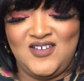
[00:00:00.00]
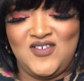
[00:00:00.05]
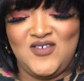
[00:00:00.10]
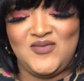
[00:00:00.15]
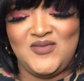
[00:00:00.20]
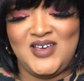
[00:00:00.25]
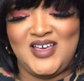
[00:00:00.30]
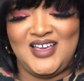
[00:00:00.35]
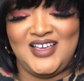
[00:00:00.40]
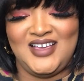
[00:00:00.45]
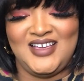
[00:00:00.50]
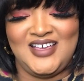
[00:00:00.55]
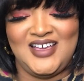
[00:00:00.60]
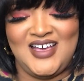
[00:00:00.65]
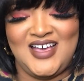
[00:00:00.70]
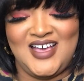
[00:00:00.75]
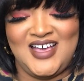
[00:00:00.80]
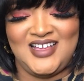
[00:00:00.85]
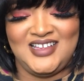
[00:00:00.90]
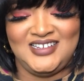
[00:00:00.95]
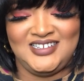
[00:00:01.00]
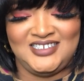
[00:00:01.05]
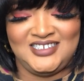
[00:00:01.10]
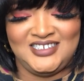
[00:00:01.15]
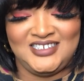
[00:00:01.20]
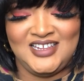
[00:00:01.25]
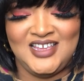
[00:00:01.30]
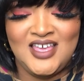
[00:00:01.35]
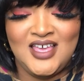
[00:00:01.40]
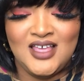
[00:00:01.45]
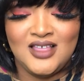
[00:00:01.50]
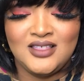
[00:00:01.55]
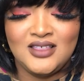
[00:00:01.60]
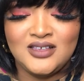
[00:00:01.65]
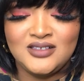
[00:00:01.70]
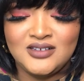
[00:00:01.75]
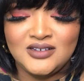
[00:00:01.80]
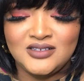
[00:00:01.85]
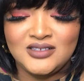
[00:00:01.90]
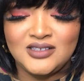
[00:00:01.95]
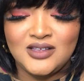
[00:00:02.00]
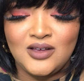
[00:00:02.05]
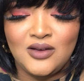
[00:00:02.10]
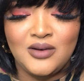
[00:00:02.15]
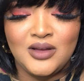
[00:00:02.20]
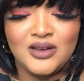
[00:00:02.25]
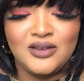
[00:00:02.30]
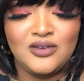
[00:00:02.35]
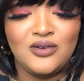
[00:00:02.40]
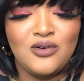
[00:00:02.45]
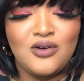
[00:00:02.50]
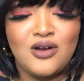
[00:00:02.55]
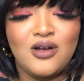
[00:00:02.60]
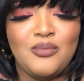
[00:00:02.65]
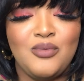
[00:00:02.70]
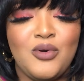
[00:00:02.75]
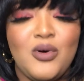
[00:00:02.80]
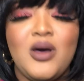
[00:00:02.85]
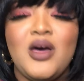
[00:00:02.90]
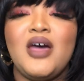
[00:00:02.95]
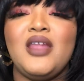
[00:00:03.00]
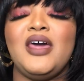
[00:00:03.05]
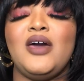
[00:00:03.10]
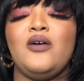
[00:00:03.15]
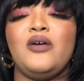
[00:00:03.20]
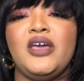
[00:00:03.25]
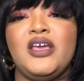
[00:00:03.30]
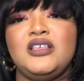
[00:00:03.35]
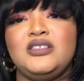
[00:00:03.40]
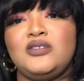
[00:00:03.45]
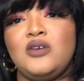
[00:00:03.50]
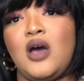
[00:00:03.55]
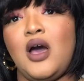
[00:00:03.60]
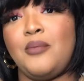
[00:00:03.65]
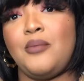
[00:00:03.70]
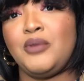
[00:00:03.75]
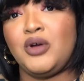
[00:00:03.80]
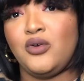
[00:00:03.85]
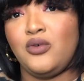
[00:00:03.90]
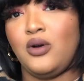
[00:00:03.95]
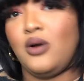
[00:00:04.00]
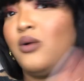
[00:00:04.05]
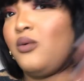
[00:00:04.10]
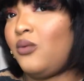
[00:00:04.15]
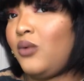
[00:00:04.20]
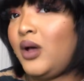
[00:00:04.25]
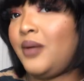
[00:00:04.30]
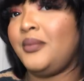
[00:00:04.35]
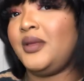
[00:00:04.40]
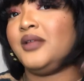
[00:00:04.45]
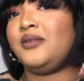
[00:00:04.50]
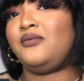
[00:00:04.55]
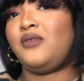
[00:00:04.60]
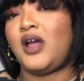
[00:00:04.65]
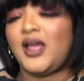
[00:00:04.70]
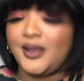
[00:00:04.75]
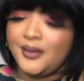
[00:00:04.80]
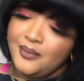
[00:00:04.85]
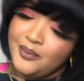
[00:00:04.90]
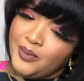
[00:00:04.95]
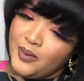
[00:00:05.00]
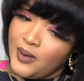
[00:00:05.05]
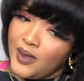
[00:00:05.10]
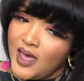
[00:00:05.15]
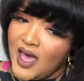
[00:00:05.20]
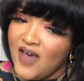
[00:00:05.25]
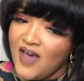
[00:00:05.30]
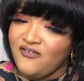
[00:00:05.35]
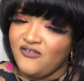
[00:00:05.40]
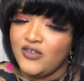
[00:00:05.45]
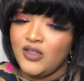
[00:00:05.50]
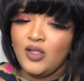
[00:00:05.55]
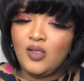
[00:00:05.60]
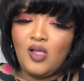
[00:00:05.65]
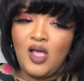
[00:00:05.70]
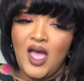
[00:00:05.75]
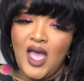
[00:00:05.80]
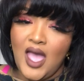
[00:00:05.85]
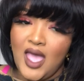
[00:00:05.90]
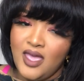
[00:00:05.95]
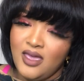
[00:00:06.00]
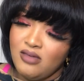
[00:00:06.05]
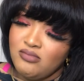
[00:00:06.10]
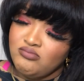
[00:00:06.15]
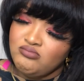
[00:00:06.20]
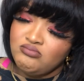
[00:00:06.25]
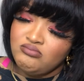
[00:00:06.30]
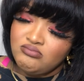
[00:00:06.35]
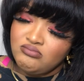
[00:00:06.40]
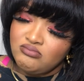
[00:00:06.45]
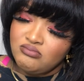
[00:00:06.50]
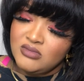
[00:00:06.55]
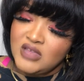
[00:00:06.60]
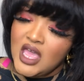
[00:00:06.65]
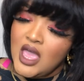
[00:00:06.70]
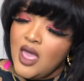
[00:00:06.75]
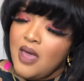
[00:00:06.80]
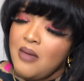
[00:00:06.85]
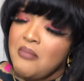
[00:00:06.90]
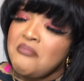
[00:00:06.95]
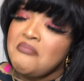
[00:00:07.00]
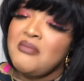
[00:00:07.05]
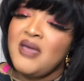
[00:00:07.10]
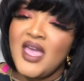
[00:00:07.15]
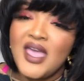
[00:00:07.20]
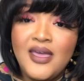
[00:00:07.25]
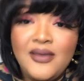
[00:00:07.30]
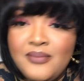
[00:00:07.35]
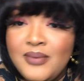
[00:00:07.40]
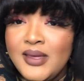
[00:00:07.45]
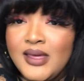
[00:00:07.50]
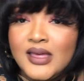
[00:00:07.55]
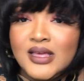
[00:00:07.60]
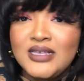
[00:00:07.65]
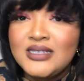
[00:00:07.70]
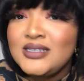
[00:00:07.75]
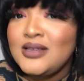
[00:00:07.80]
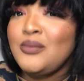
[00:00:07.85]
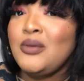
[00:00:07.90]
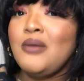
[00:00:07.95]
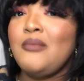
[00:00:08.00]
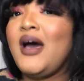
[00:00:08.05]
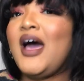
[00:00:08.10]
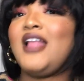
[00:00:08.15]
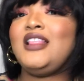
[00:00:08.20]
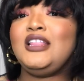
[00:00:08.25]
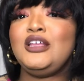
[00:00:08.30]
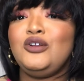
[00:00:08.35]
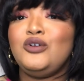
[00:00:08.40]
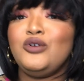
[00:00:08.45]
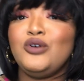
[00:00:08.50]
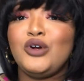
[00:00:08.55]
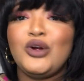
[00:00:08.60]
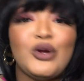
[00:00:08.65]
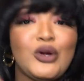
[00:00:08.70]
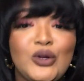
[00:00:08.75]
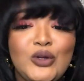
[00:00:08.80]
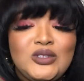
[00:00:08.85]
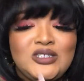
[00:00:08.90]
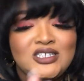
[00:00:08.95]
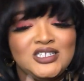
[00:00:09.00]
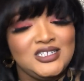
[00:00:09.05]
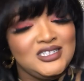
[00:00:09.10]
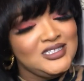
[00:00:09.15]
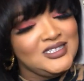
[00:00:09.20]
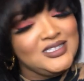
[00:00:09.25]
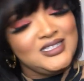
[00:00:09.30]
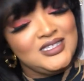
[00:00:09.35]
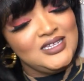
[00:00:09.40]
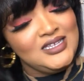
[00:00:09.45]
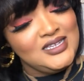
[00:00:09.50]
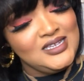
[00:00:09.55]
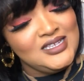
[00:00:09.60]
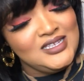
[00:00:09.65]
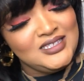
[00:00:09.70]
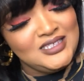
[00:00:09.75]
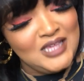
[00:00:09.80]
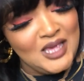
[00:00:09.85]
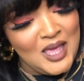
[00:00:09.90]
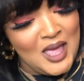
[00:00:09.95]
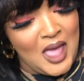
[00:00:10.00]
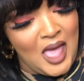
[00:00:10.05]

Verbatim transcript: oh my gosh are so adorable. I'm like, okay, so I'm a grown woman, right? But I feel like maybe some of my little girl tendencies